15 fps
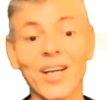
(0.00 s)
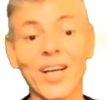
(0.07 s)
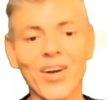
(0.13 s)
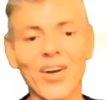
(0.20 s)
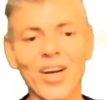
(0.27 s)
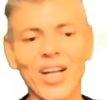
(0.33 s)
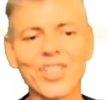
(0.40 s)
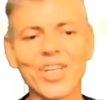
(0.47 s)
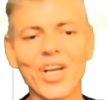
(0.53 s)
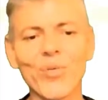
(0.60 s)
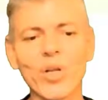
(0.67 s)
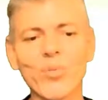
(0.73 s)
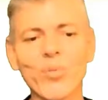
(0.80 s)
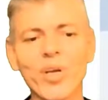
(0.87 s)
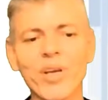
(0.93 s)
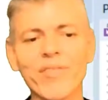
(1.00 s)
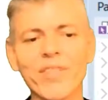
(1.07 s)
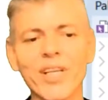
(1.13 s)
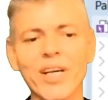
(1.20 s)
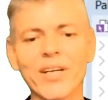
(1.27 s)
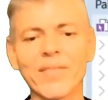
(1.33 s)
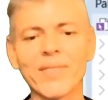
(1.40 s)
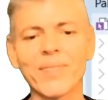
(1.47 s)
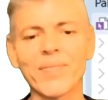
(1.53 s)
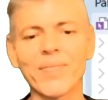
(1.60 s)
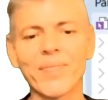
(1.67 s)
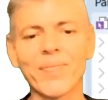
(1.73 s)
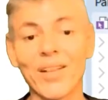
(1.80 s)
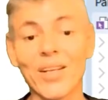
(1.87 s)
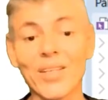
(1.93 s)
Now let's check what we have done.
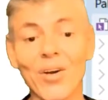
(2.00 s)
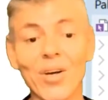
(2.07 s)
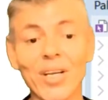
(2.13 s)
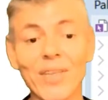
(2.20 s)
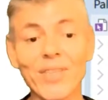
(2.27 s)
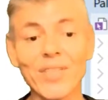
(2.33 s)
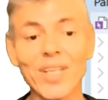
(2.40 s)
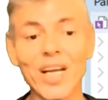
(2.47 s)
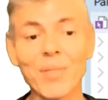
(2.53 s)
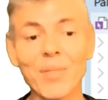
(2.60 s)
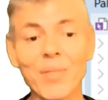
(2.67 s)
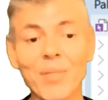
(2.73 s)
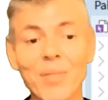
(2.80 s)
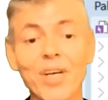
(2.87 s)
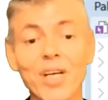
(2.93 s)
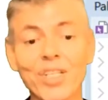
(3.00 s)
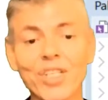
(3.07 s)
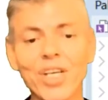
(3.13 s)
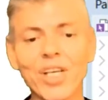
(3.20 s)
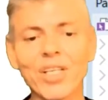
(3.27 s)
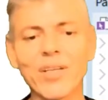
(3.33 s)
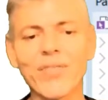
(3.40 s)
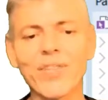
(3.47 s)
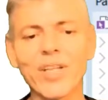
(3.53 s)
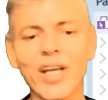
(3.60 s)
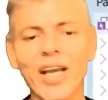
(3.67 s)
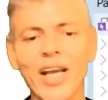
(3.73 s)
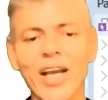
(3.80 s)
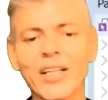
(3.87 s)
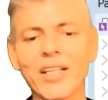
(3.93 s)
This whole if statement first checks if the
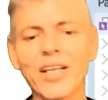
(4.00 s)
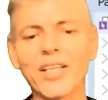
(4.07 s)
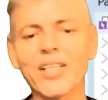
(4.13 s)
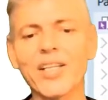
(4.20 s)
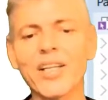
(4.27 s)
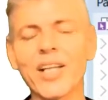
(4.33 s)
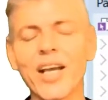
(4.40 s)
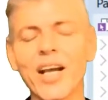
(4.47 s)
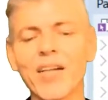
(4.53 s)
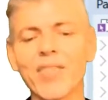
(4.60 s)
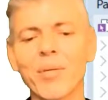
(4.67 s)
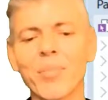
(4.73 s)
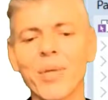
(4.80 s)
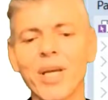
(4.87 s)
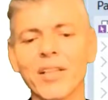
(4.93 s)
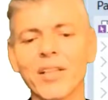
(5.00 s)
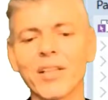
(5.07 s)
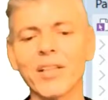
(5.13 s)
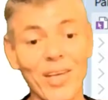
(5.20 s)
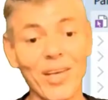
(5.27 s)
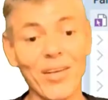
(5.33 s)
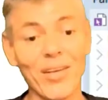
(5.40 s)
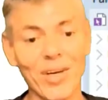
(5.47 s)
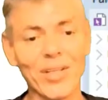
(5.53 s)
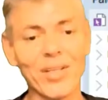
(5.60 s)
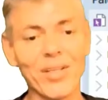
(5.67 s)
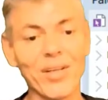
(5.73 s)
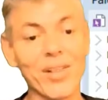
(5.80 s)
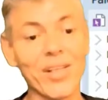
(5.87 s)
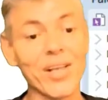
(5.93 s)
character is in the alphabet. If
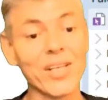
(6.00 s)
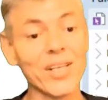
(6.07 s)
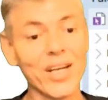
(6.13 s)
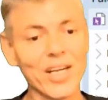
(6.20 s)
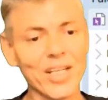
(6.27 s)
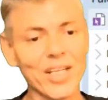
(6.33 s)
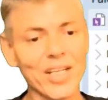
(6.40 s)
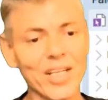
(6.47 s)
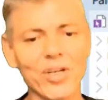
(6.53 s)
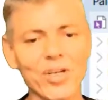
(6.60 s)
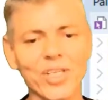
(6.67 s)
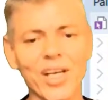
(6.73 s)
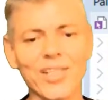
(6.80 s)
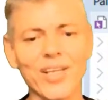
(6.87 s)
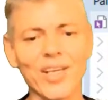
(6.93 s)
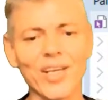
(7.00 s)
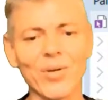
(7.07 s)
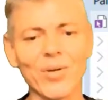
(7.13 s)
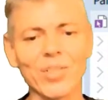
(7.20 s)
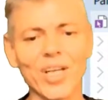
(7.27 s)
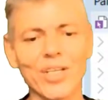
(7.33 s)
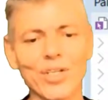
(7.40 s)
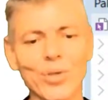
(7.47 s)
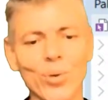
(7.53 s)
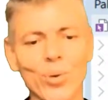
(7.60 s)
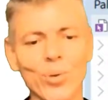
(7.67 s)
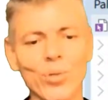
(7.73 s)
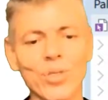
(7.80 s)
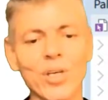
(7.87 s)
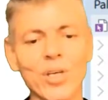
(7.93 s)
not, this else branch executes and
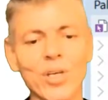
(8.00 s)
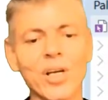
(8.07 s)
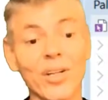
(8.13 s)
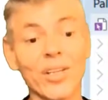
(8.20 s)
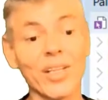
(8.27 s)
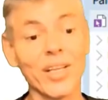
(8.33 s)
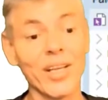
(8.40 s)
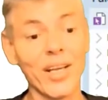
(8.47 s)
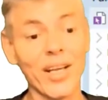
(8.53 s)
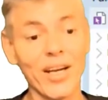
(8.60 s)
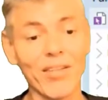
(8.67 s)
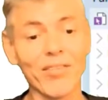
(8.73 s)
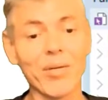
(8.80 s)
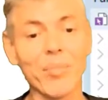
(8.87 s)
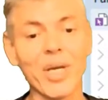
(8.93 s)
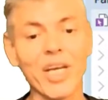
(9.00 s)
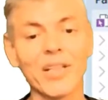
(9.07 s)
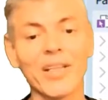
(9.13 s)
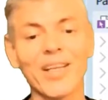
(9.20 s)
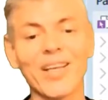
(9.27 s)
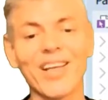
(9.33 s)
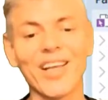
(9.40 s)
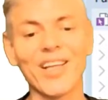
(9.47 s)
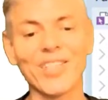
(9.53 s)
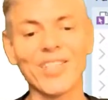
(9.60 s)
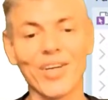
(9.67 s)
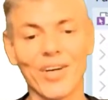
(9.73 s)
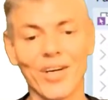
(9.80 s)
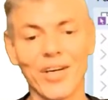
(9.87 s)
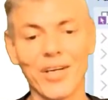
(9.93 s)
stores not in the alphabet in
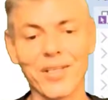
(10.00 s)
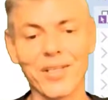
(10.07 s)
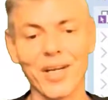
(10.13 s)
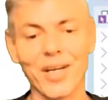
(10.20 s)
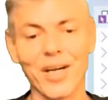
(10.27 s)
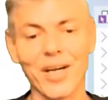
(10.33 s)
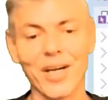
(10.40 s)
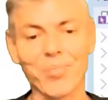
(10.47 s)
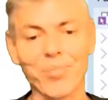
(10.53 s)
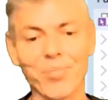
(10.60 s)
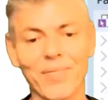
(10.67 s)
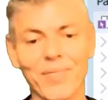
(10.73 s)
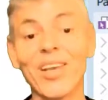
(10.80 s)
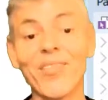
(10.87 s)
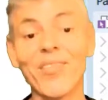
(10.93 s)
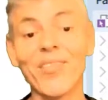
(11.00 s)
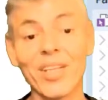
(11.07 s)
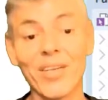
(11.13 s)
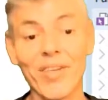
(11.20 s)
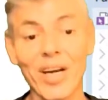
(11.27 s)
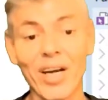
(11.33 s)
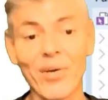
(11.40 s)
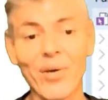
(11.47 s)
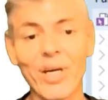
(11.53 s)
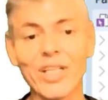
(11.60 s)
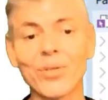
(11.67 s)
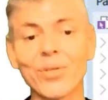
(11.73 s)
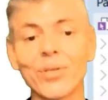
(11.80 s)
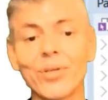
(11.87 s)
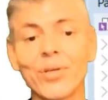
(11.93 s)
str description. If it
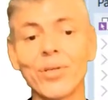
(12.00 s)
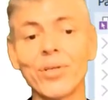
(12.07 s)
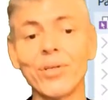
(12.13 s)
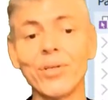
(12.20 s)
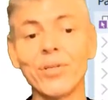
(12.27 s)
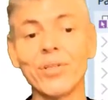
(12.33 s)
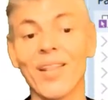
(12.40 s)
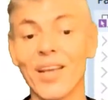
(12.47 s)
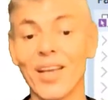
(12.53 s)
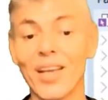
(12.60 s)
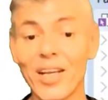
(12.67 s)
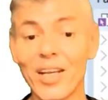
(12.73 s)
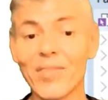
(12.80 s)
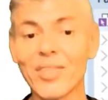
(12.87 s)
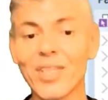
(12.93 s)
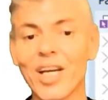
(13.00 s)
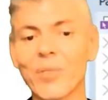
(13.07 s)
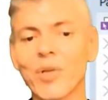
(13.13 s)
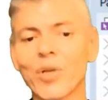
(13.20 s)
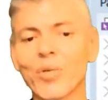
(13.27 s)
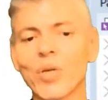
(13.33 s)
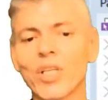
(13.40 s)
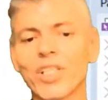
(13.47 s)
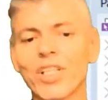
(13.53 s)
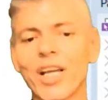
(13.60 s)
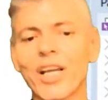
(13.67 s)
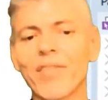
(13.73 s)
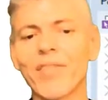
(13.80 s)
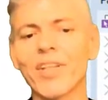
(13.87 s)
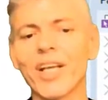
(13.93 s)
evaluates to true, the inner if statement will
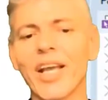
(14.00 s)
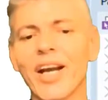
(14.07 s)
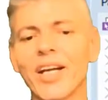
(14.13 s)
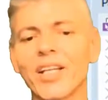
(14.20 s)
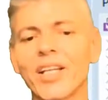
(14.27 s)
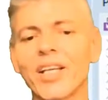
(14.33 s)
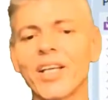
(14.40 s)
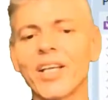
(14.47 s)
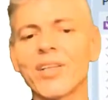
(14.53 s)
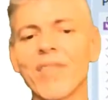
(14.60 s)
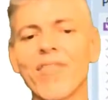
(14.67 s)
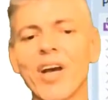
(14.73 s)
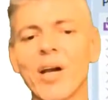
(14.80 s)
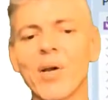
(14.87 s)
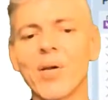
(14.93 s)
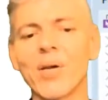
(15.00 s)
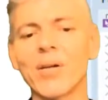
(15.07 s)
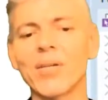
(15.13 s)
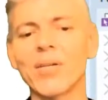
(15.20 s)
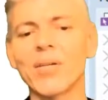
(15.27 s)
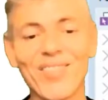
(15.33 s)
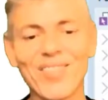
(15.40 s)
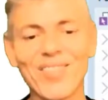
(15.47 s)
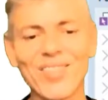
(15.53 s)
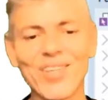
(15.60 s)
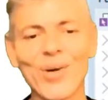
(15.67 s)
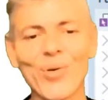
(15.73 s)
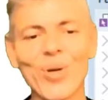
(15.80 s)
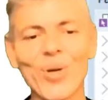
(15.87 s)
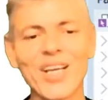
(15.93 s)
check if the character is a vowel. If
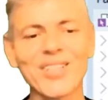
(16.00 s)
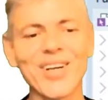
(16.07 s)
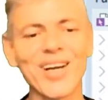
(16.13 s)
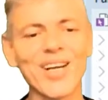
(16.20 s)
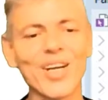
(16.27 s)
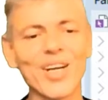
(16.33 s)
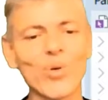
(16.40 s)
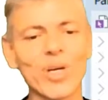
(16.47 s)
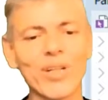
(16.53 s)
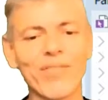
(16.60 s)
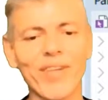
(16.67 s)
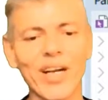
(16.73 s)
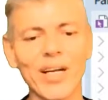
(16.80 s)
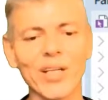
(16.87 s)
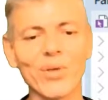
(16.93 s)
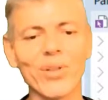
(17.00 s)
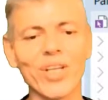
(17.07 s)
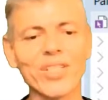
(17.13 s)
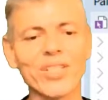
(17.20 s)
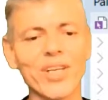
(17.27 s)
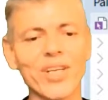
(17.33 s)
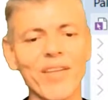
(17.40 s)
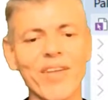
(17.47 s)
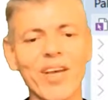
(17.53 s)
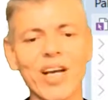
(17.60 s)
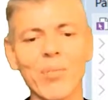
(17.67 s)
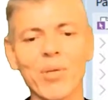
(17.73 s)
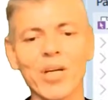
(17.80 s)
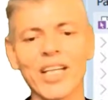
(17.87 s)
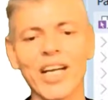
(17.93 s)
so, we assign the word vowel to the string
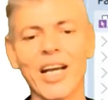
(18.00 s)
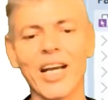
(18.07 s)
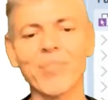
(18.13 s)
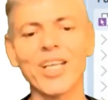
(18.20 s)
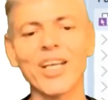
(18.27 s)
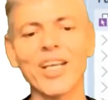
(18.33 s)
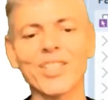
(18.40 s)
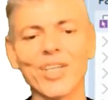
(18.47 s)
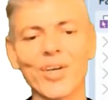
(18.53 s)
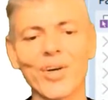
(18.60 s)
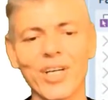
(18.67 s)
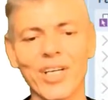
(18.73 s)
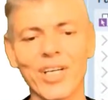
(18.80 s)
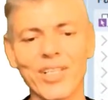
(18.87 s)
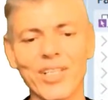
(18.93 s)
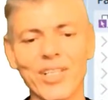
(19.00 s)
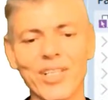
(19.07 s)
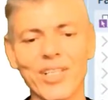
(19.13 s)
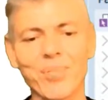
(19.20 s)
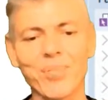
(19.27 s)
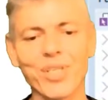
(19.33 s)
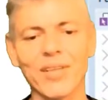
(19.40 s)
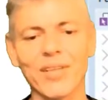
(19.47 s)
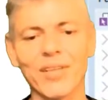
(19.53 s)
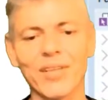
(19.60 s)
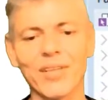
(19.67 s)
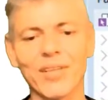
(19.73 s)
variable named str description.